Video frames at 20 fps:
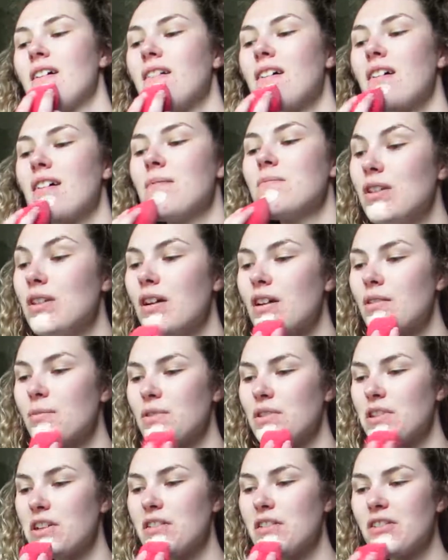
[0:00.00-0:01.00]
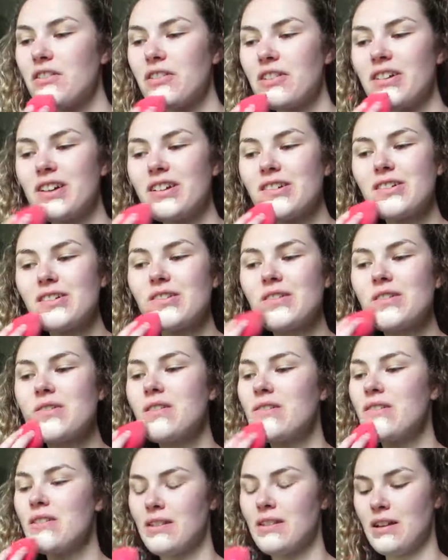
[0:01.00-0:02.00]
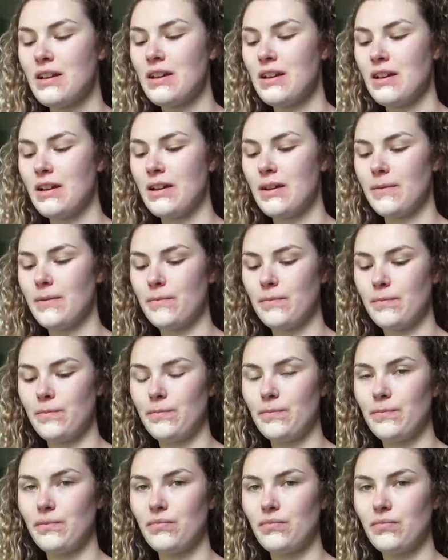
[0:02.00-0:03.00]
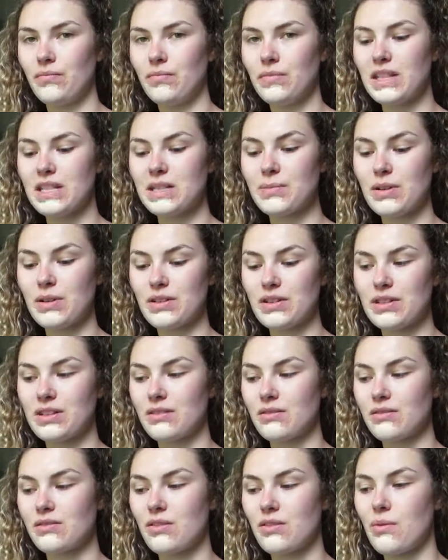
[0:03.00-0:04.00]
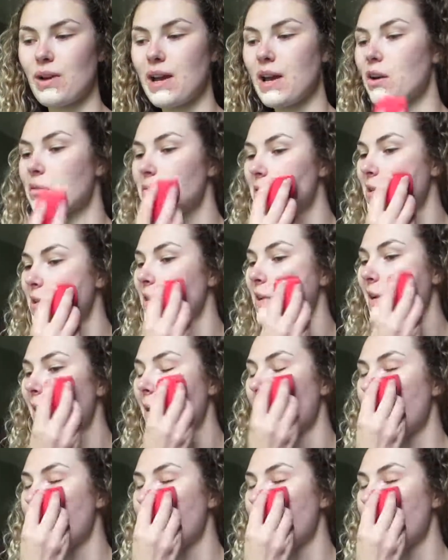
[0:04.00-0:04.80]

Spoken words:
I'm not a beauty guru. The sponge is still so wet. Oh my god.